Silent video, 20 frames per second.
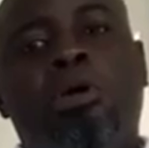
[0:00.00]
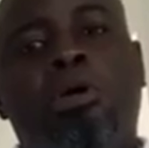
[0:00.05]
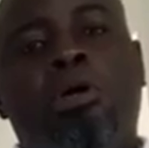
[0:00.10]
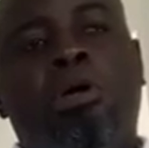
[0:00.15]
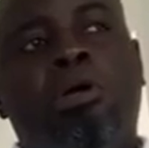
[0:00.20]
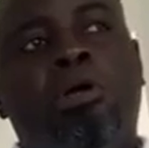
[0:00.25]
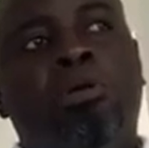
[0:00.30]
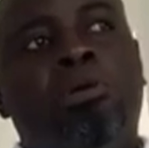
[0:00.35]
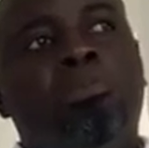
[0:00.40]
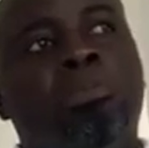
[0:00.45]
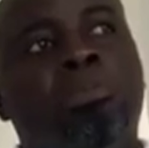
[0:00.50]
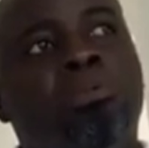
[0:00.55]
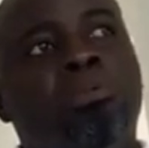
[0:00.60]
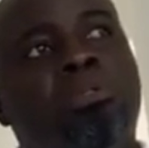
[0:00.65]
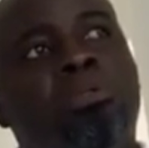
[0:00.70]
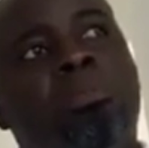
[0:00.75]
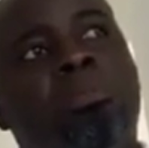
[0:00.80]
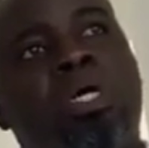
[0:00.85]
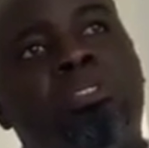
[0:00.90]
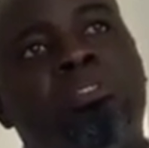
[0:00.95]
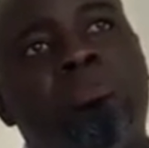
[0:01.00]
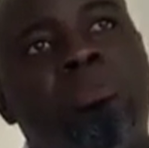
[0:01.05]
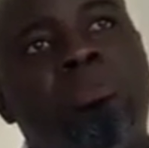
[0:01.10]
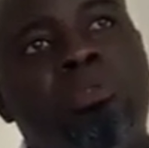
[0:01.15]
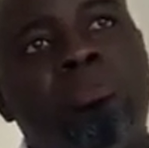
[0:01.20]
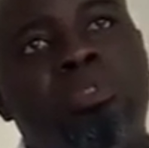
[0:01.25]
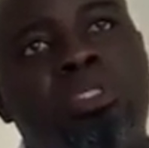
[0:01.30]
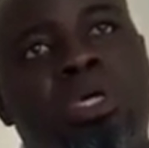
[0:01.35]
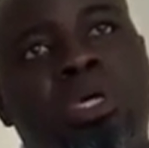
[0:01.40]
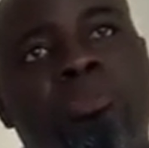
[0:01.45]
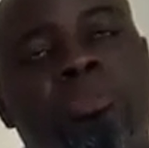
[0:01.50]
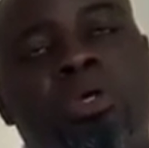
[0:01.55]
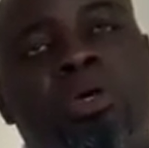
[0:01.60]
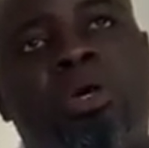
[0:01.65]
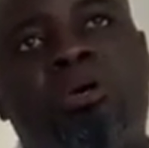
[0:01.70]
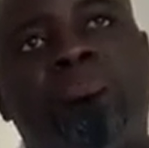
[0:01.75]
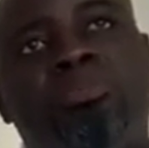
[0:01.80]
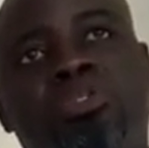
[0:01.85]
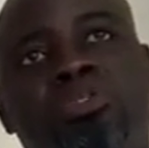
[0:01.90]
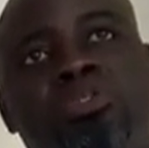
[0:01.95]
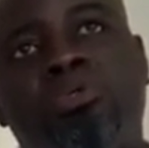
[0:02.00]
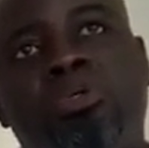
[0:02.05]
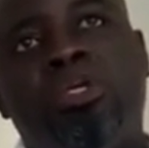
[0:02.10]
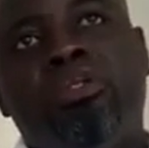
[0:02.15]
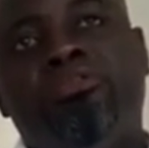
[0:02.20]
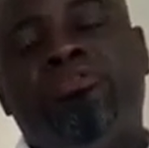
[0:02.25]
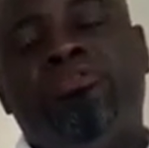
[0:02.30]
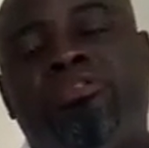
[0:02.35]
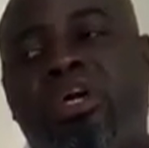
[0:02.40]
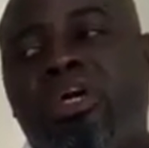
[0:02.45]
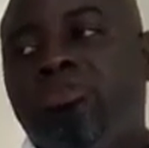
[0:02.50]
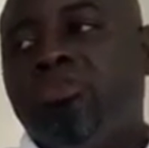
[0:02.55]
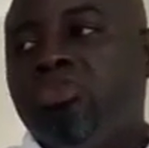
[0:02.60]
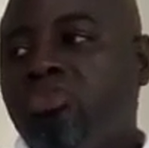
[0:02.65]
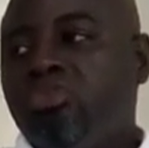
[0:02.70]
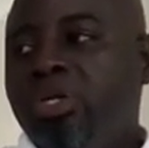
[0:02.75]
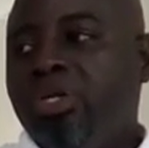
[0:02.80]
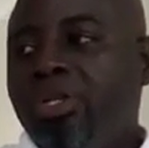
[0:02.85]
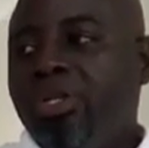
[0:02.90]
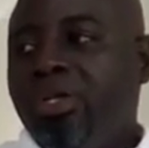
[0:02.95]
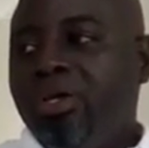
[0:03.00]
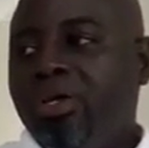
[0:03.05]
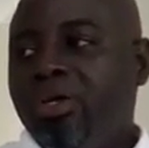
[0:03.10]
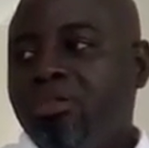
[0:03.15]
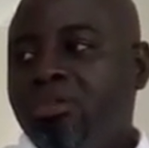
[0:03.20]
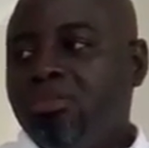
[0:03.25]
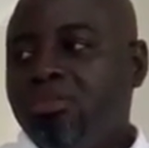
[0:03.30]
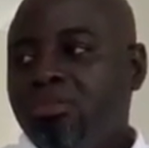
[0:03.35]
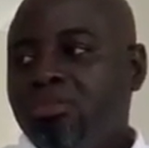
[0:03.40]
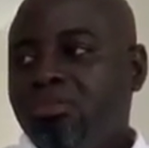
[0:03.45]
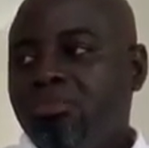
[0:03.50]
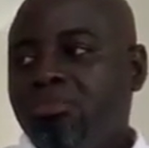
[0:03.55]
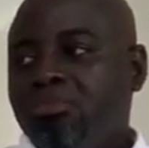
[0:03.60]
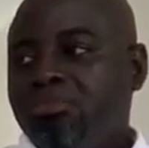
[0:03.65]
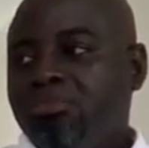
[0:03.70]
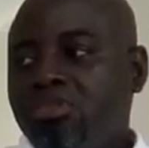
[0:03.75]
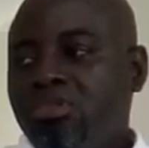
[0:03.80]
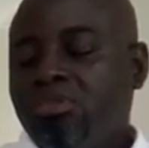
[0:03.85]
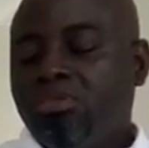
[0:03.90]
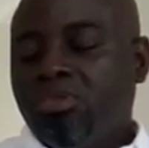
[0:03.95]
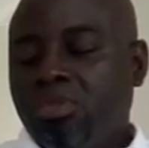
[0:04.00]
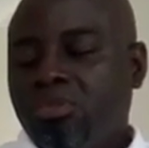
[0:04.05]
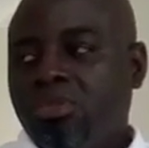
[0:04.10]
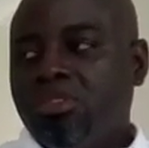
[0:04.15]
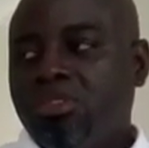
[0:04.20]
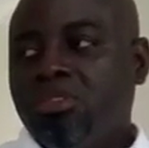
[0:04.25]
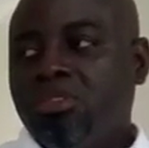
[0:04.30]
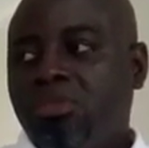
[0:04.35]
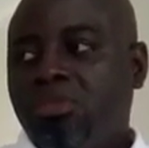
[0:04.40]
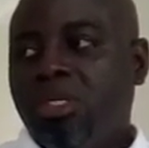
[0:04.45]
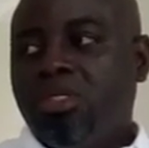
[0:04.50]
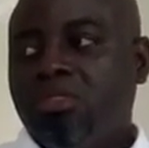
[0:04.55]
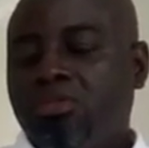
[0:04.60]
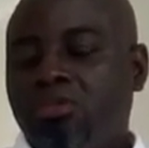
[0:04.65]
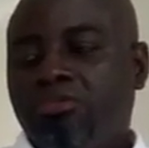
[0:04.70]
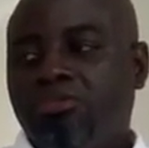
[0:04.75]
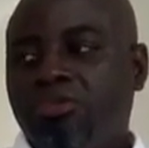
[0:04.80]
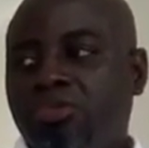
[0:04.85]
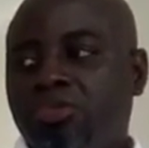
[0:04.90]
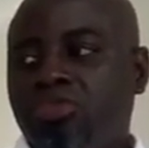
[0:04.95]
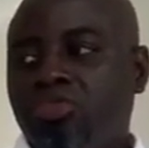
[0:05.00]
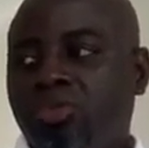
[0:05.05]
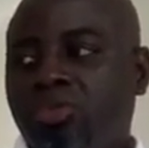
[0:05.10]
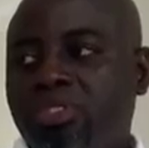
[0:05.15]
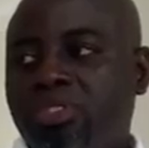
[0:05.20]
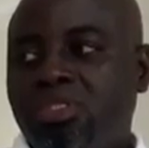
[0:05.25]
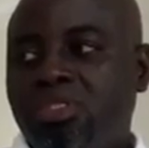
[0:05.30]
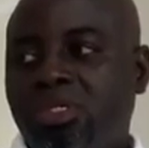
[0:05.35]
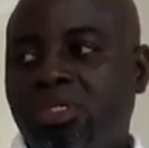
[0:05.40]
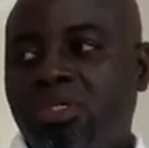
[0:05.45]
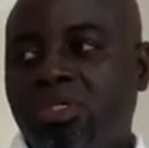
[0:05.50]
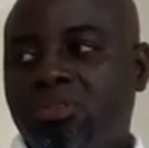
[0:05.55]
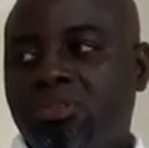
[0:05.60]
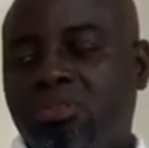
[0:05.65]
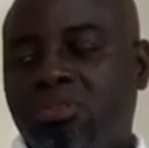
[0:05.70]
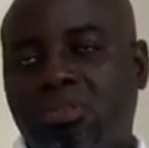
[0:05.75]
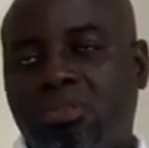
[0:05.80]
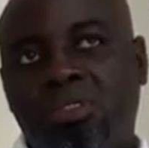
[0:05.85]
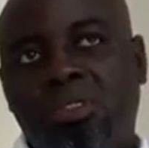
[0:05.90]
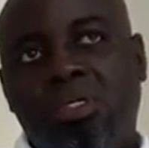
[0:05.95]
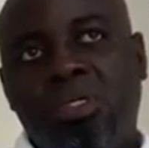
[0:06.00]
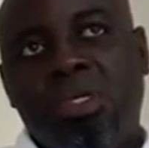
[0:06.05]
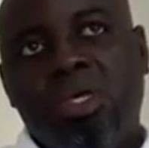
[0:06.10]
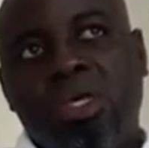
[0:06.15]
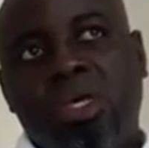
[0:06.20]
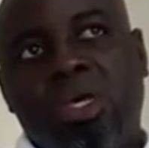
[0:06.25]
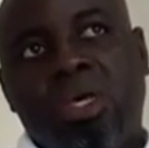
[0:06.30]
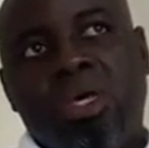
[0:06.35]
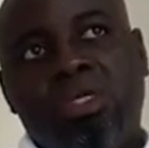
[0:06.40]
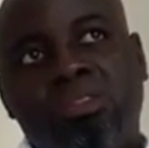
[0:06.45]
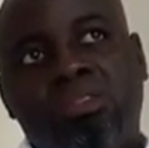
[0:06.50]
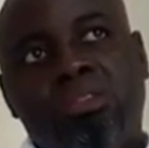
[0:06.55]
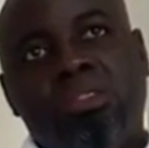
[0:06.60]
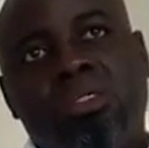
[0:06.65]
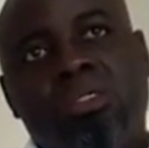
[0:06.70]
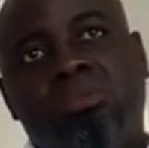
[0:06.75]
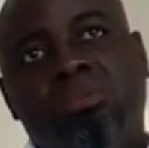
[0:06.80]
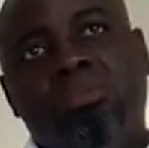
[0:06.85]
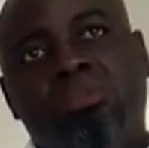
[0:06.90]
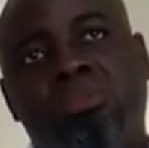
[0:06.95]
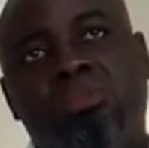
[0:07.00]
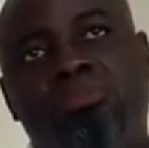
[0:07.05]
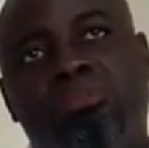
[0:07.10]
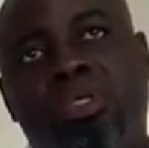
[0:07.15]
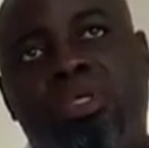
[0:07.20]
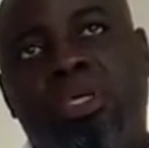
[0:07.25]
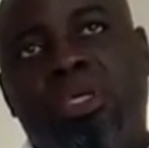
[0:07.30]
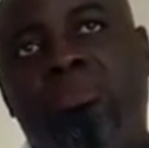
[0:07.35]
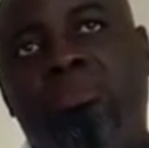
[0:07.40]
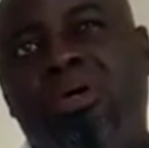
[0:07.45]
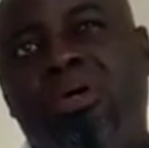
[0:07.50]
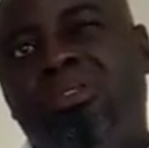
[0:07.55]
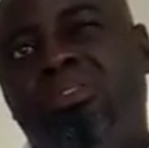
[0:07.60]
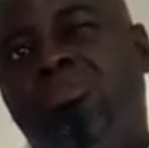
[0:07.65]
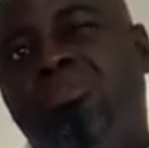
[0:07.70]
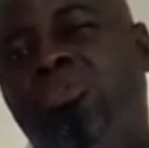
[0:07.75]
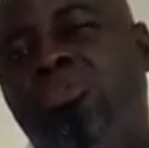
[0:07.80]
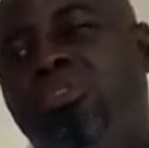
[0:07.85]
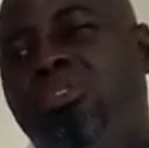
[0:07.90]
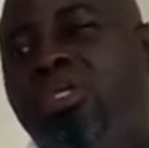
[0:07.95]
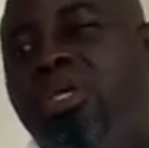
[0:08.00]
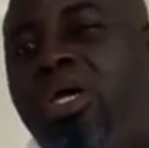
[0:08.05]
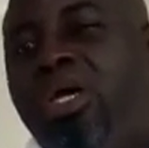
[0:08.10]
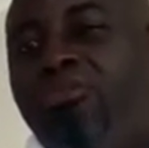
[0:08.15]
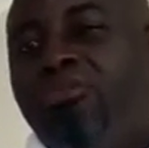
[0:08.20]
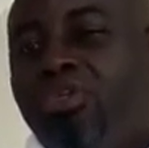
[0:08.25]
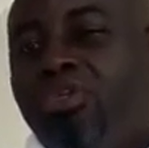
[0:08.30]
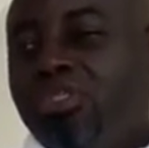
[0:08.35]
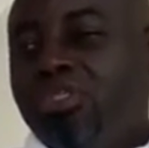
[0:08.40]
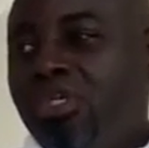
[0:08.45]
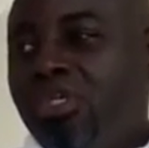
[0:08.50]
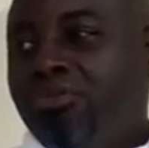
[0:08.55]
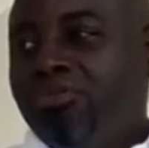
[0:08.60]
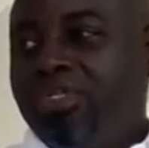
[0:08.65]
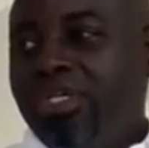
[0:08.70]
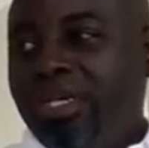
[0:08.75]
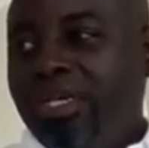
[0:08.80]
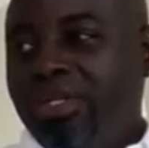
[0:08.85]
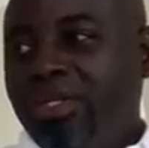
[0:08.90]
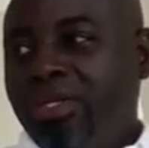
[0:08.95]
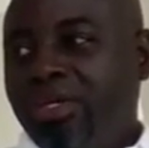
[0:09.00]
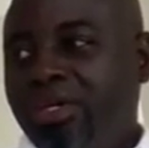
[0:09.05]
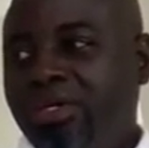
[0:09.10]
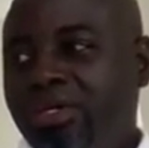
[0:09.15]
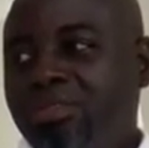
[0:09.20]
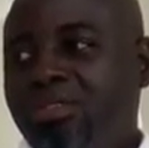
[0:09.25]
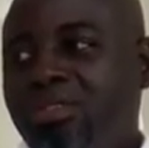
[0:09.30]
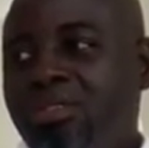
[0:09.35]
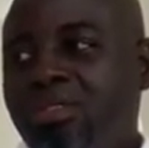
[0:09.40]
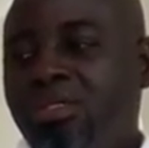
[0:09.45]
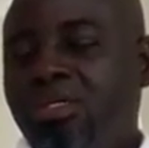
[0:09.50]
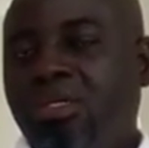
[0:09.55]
The maximum time you have between 5 to 20 years. Some commercial banks offer you 20 years, and PMIs mostly averagely of 10 years.